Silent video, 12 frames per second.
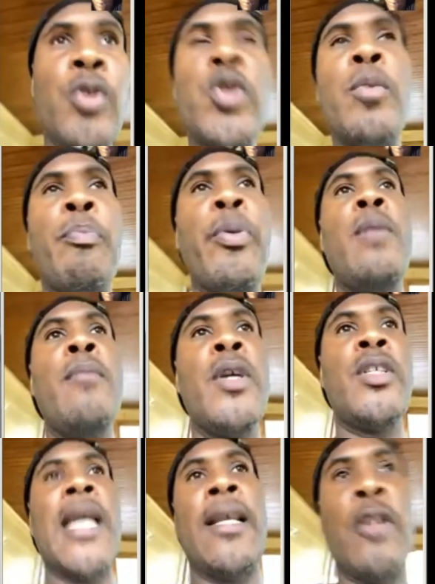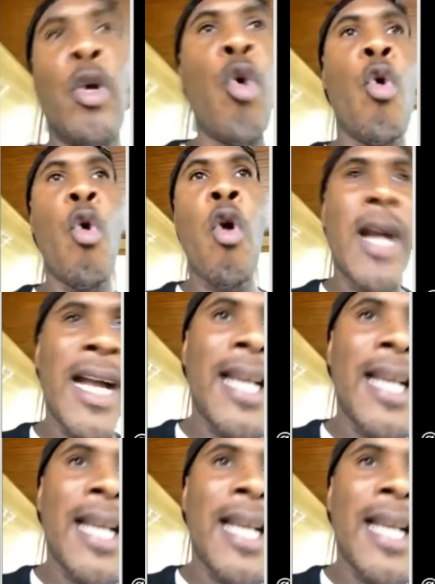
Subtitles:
Those are pretty much like the core